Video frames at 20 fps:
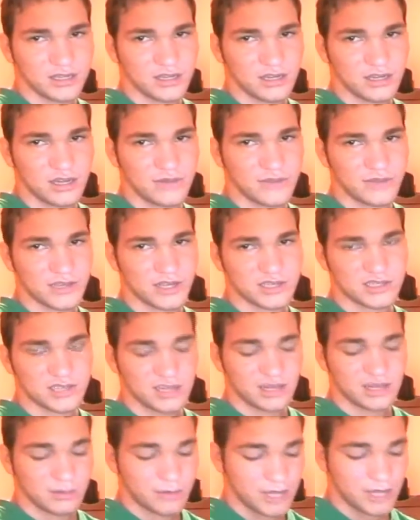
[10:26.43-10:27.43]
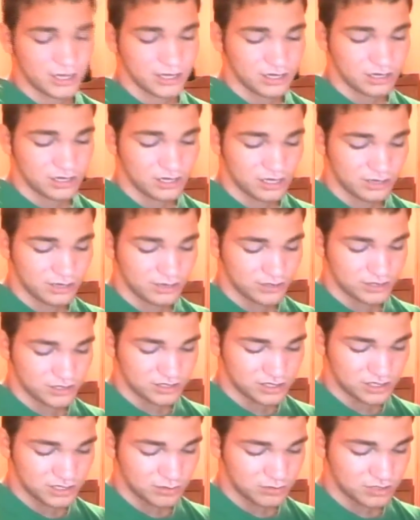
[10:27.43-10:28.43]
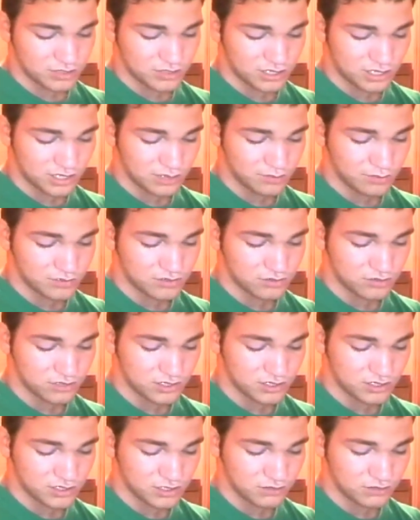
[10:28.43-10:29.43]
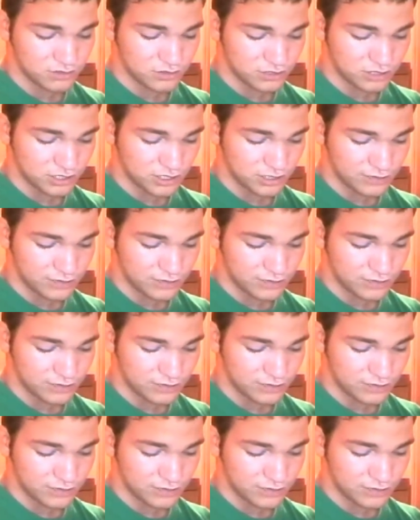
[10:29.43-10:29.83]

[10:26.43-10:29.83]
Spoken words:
I think it's automatic kind of at the same time, so it doesn't overdrive.